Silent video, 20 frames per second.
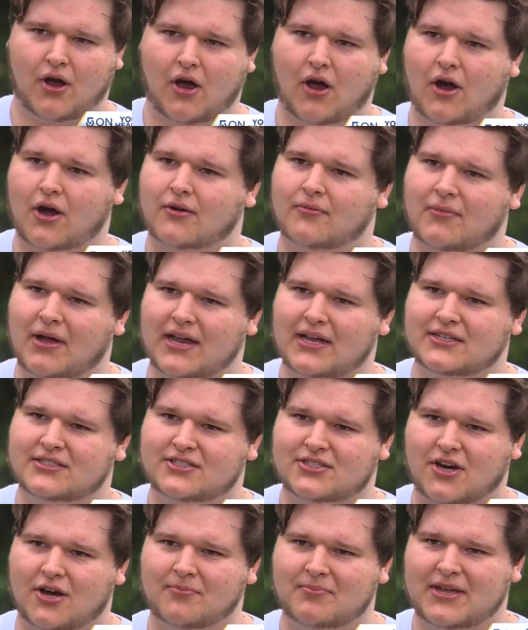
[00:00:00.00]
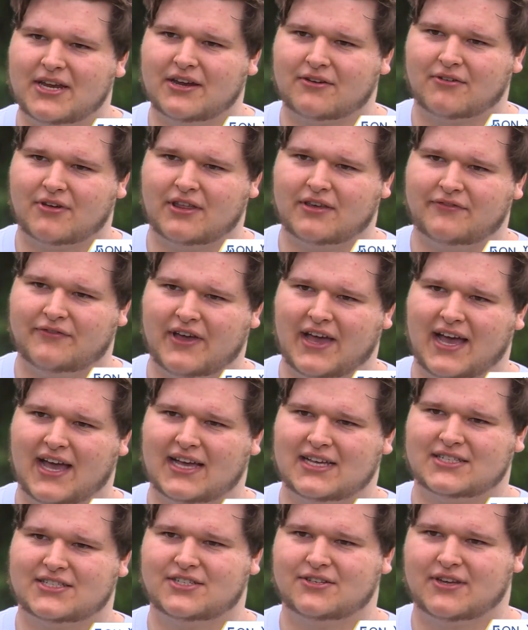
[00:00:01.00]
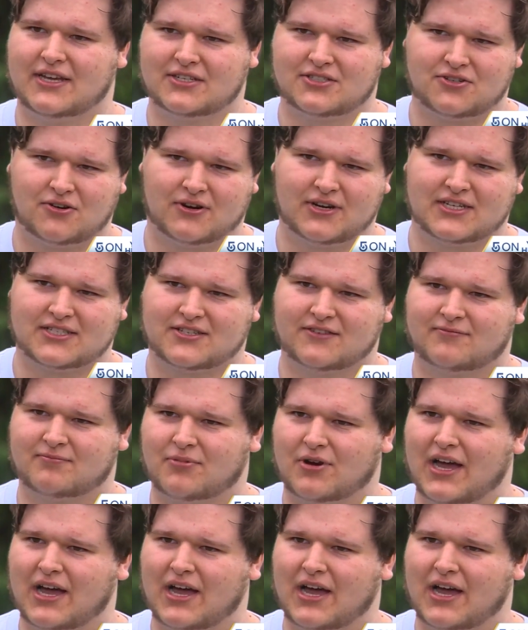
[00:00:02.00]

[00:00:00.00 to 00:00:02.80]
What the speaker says: heart might start beating really fast, you get shortness of